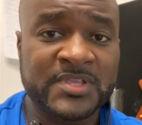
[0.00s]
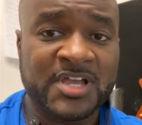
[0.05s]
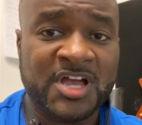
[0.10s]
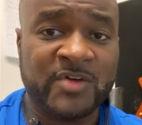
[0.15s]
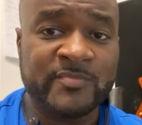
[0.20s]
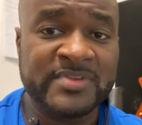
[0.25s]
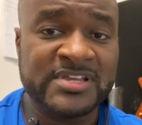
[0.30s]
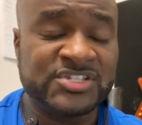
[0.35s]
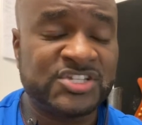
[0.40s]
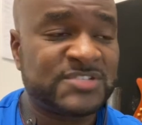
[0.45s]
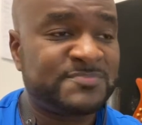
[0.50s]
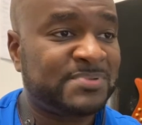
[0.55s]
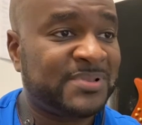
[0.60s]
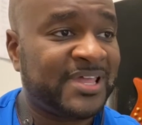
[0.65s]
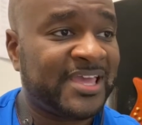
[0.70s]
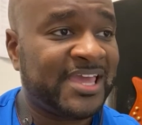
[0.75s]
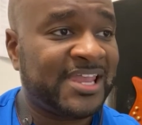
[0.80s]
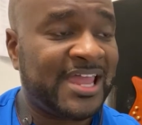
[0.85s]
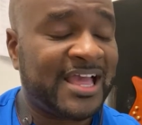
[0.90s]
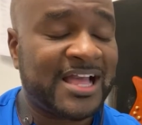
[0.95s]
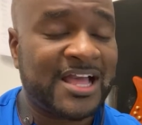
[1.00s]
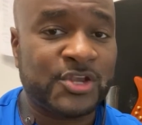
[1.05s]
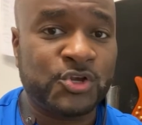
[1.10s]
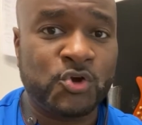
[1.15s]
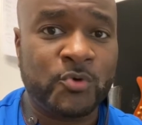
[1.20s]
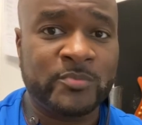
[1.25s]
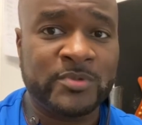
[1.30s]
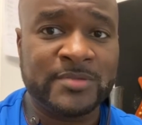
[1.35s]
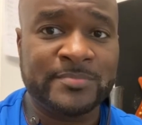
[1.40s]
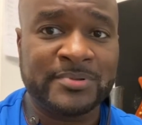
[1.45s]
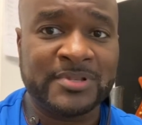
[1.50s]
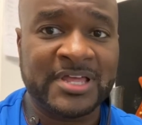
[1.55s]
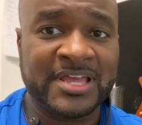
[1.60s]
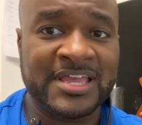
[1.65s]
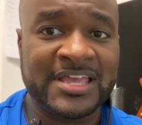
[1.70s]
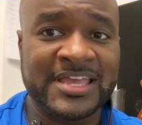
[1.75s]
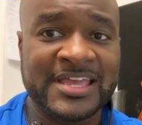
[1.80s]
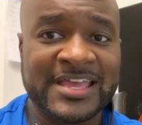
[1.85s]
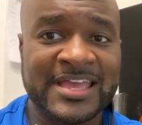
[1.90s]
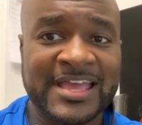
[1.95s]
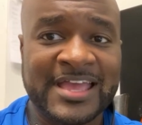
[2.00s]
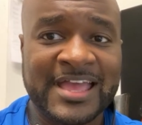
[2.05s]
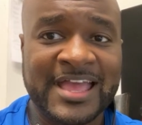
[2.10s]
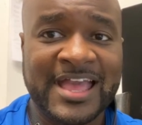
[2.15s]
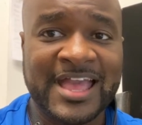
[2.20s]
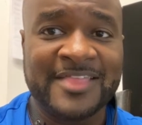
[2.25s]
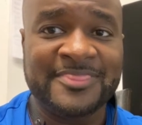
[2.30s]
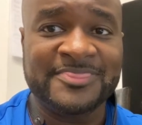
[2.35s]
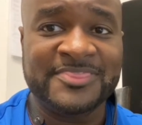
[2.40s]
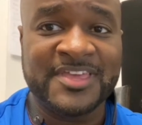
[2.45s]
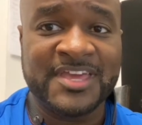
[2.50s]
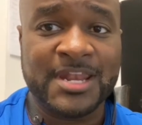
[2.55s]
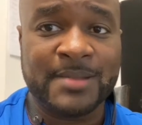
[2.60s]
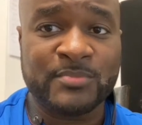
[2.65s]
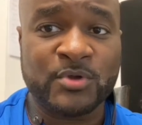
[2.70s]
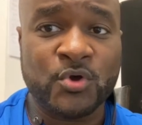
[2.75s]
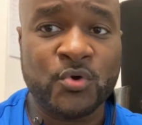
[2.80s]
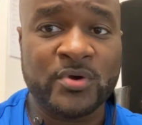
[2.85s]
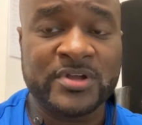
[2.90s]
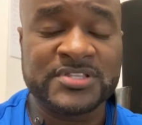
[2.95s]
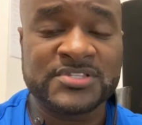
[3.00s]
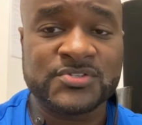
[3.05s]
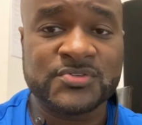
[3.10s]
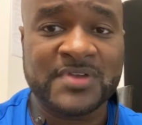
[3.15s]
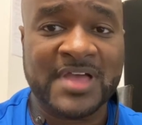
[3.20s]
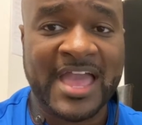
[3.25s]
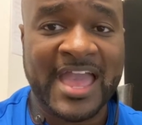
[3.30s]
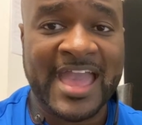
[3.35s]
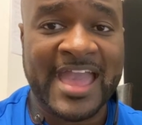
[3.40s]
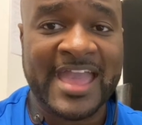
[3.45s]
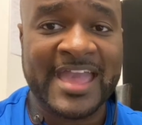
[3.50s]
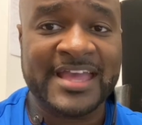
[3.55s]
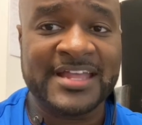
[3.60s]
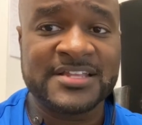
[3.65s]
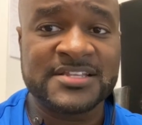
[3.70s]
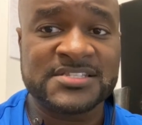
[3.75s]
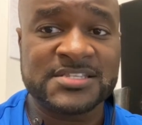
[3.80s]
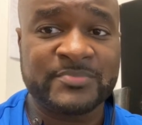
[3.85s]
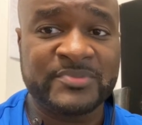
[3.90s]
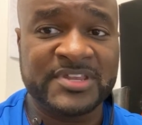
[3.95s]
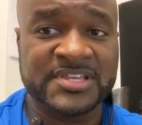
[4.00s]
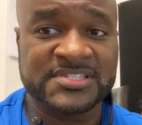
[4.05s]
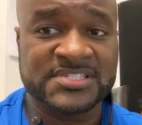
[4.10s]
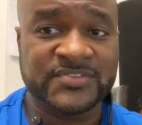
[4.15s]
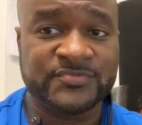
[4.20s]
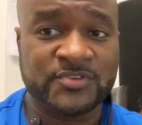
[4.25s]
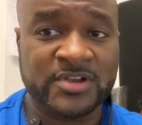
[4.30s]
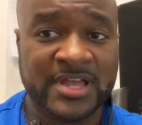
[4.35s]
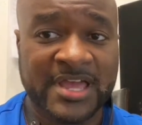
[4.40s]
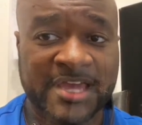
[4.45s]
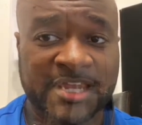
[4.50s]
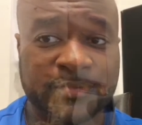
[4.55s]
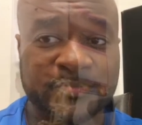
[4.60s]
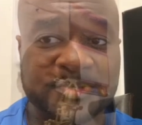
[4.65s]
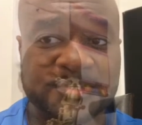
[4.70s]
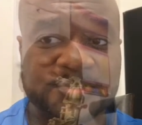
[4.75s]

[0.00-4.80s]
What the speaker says: of me just playing like I normally play, and then I'm going to add some of these different elements